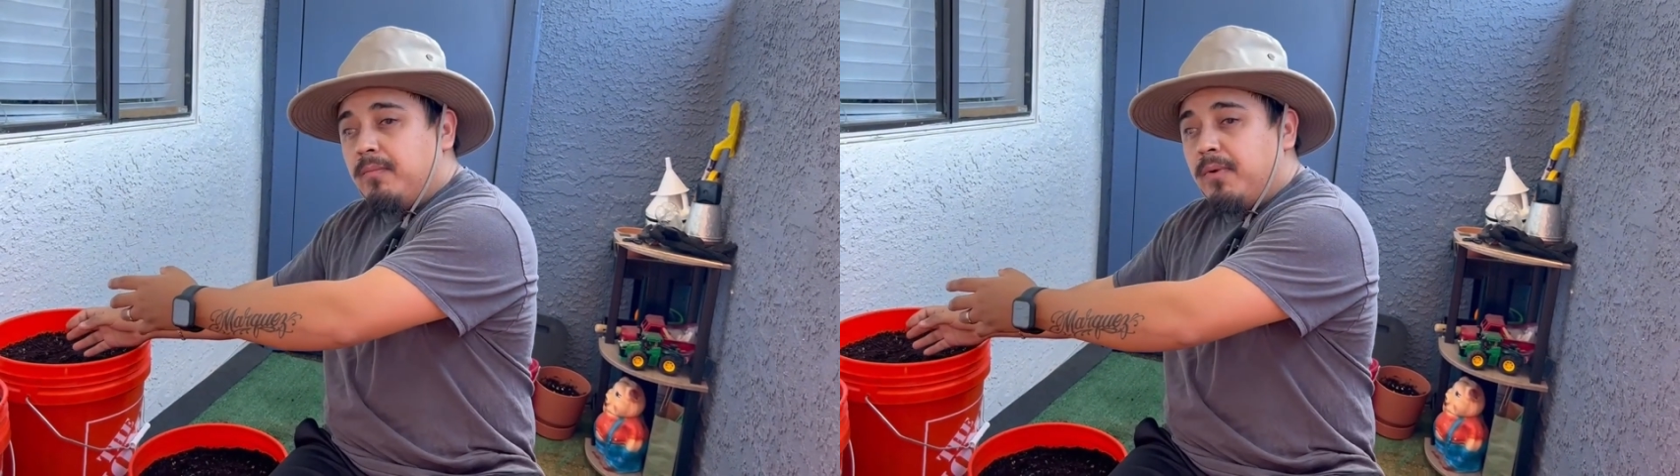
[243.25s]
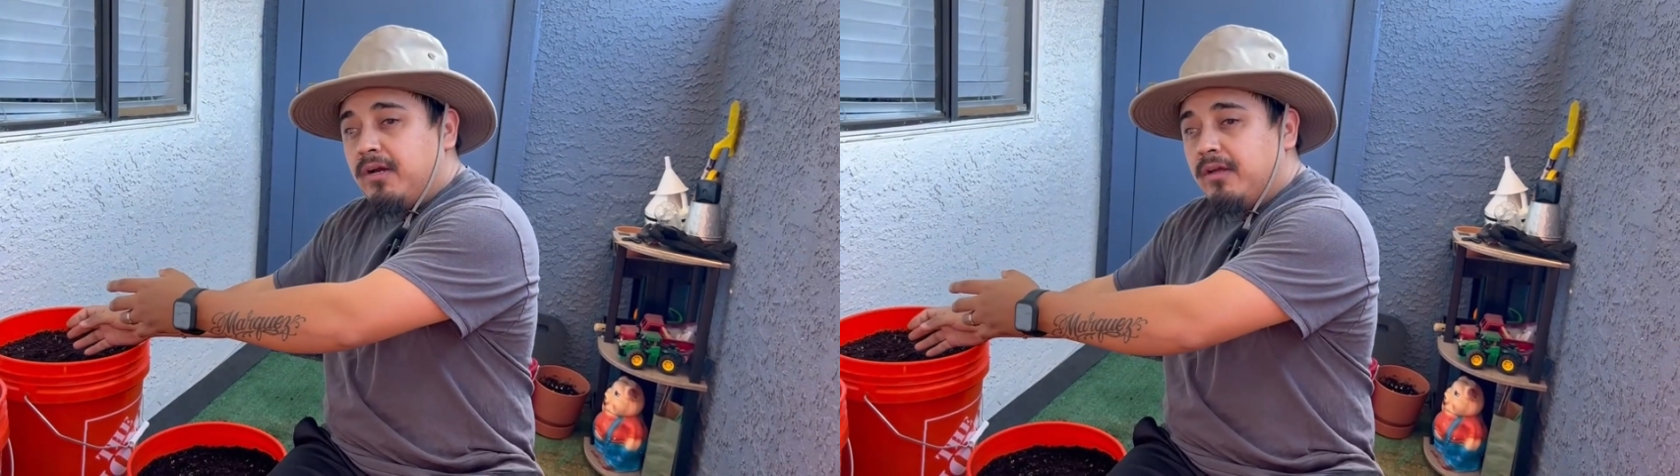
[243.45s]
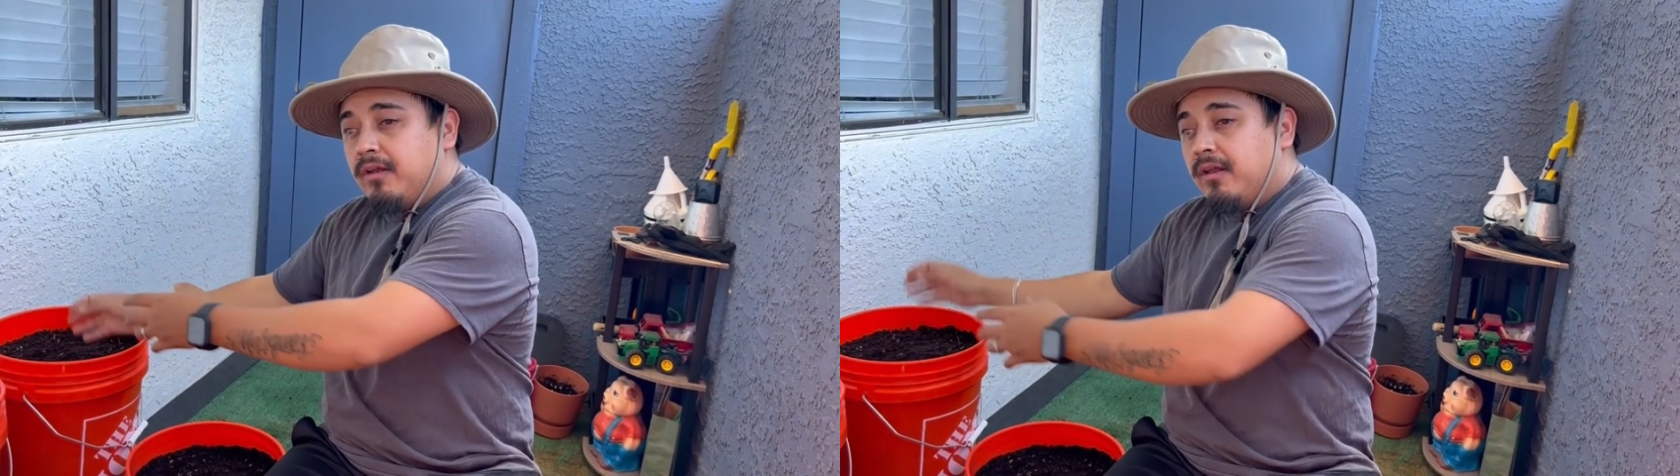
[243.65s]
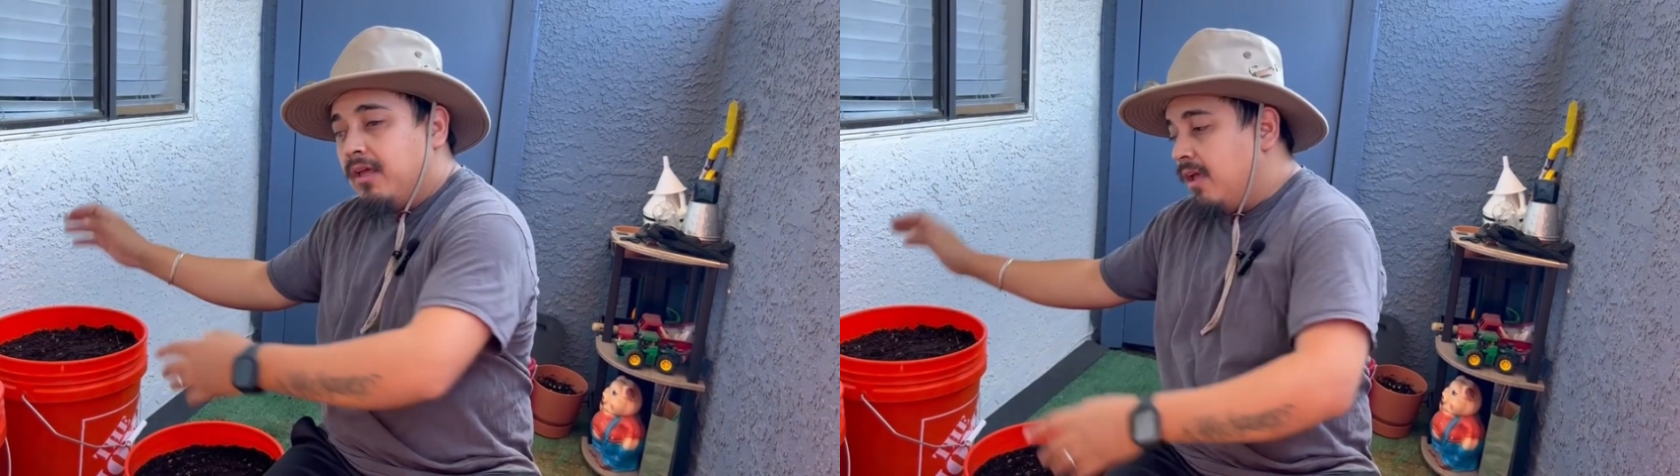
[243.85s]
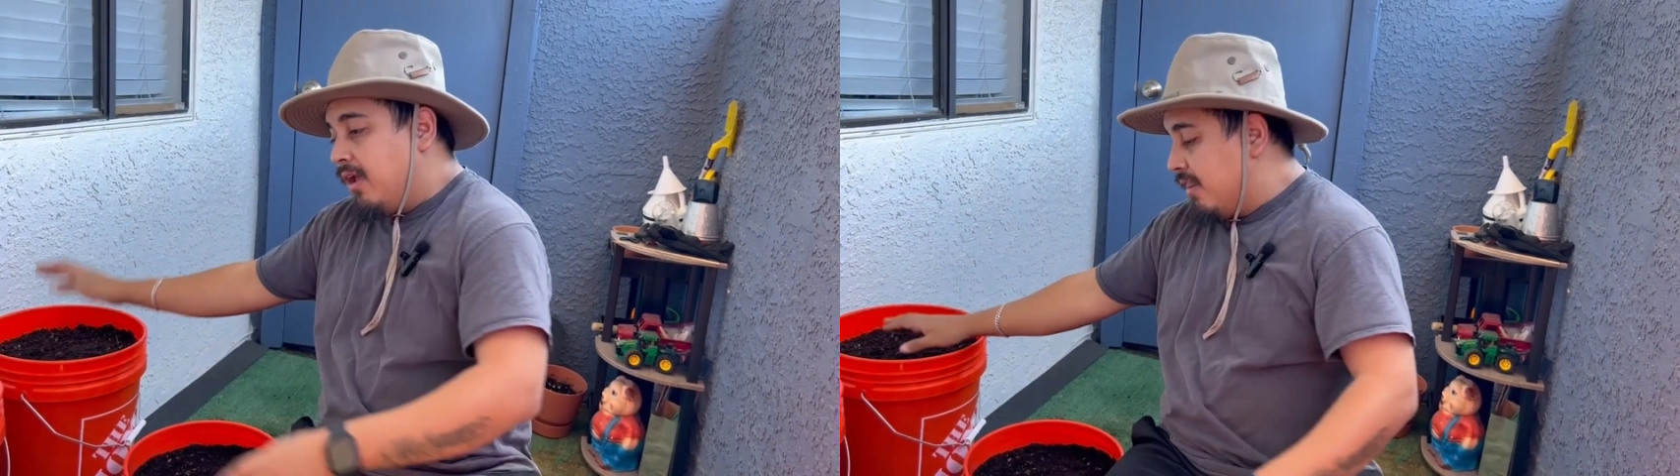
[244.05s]
bucket,
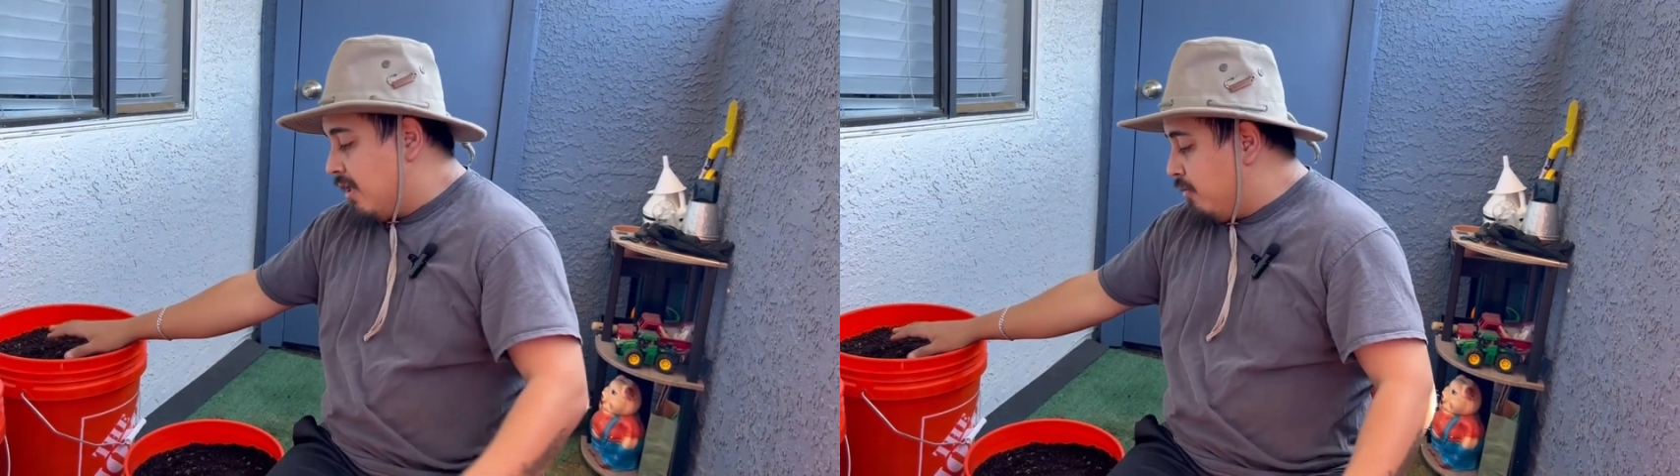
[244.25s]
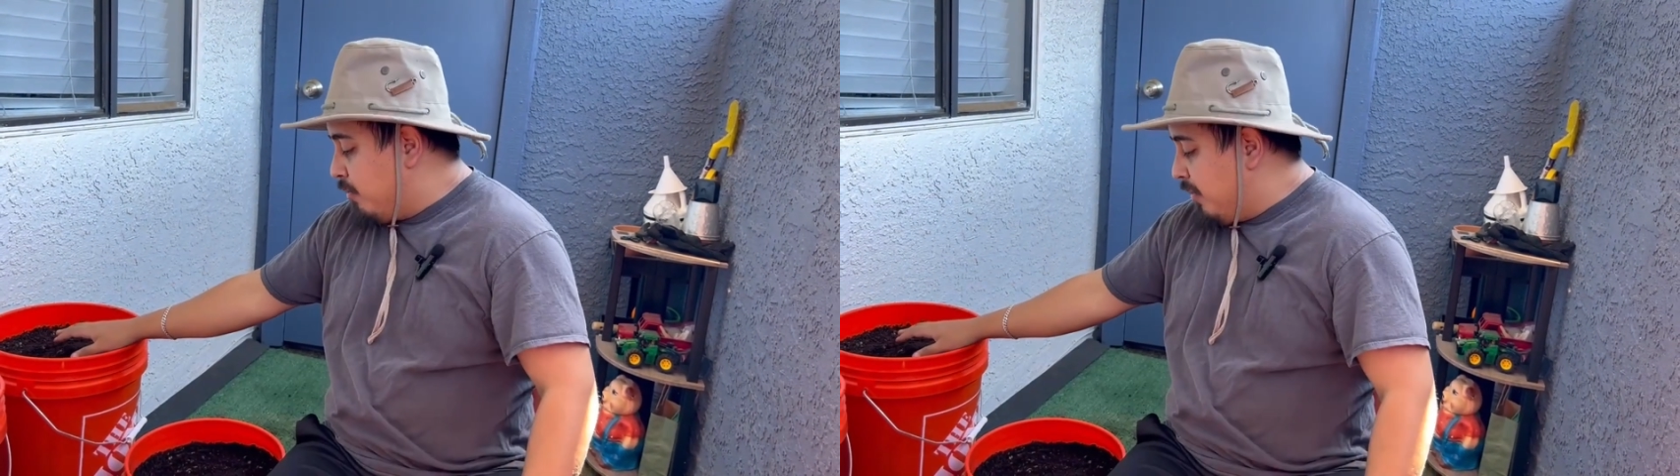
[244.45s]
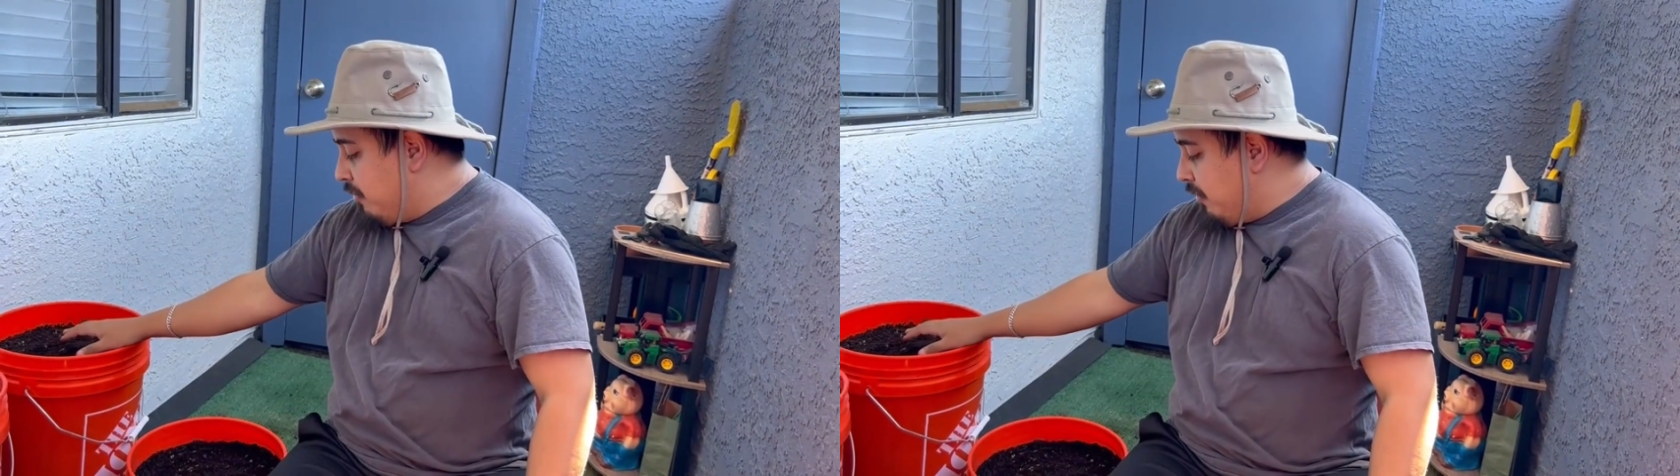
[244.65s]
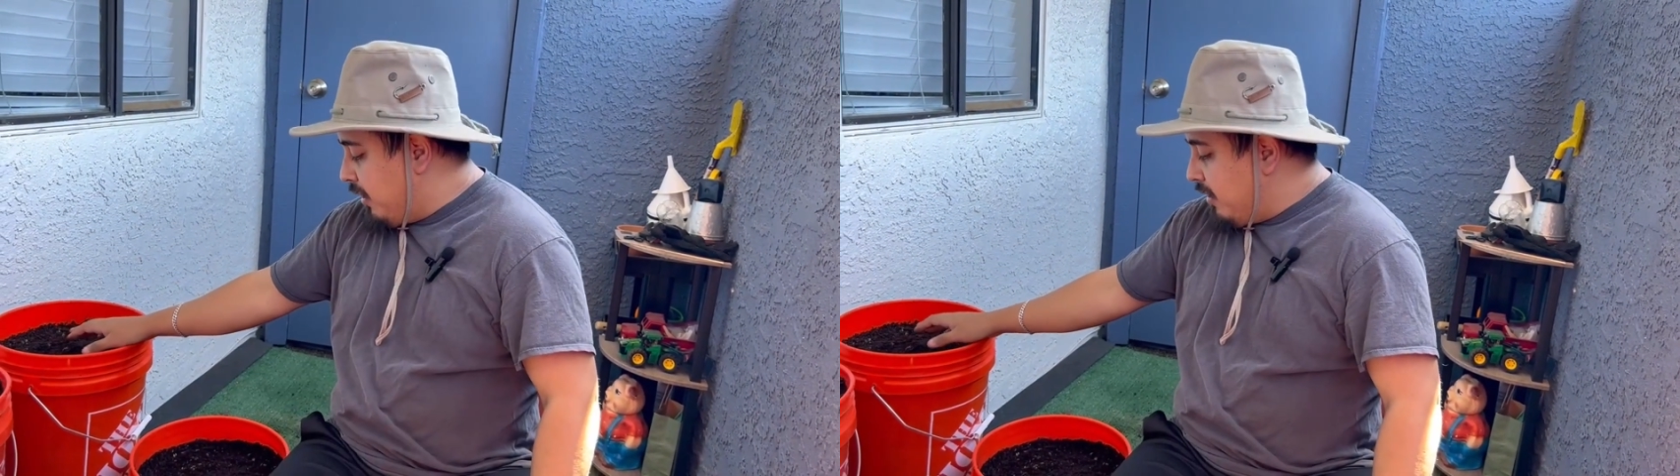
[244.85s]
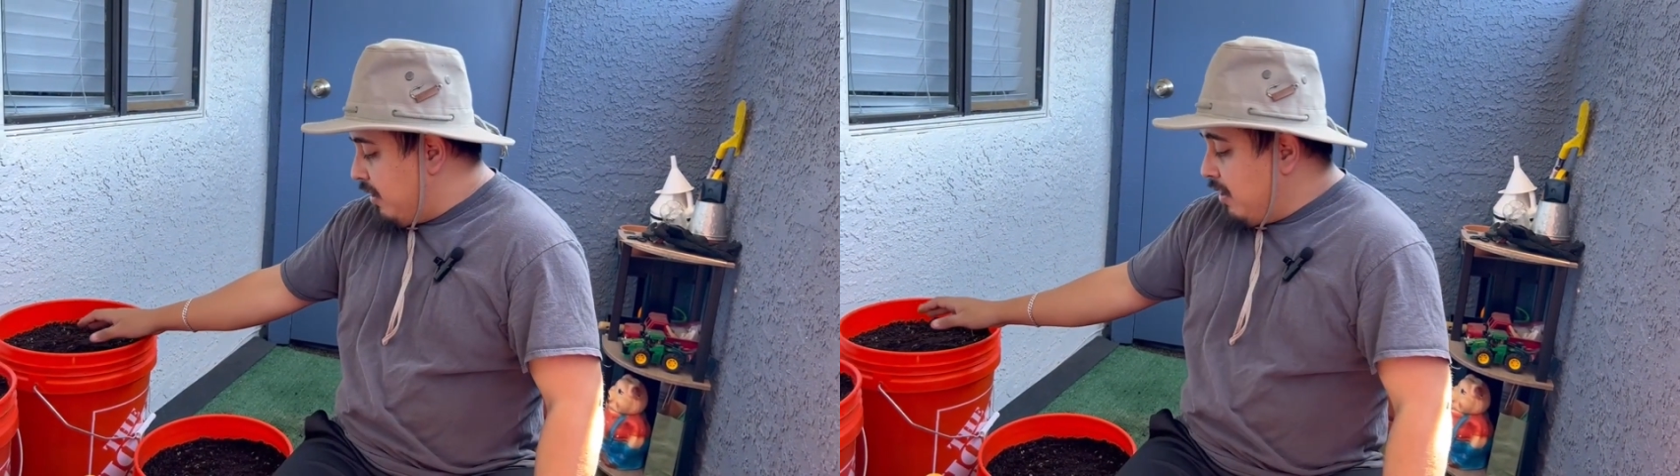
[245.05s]
and that would be
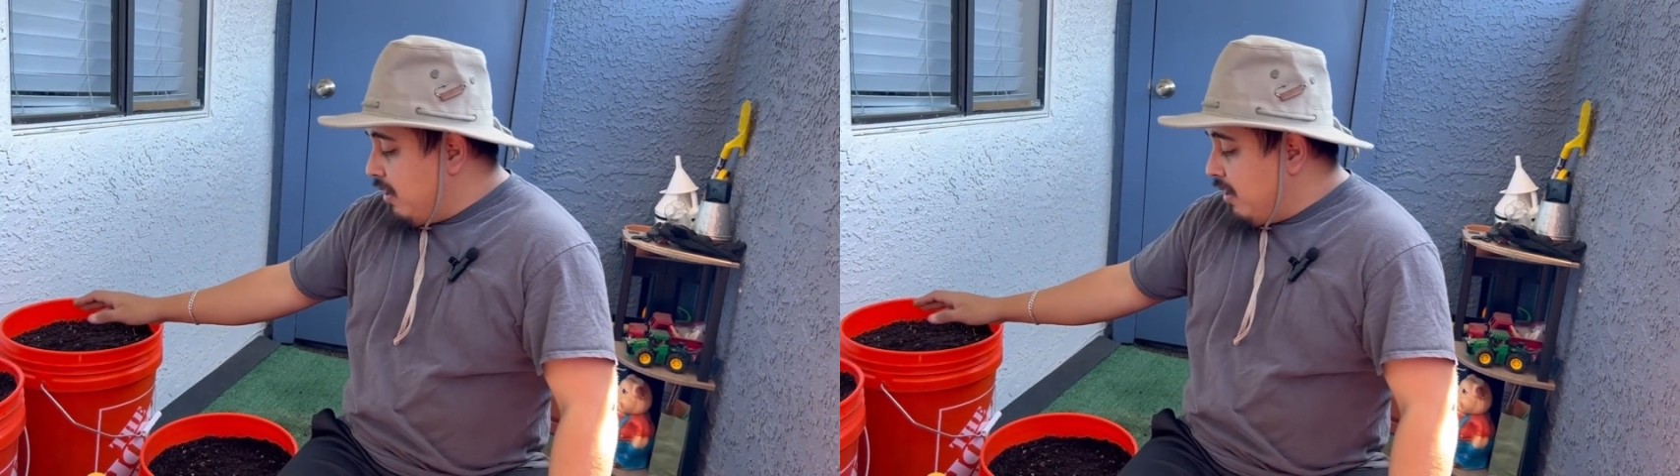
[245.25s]
great.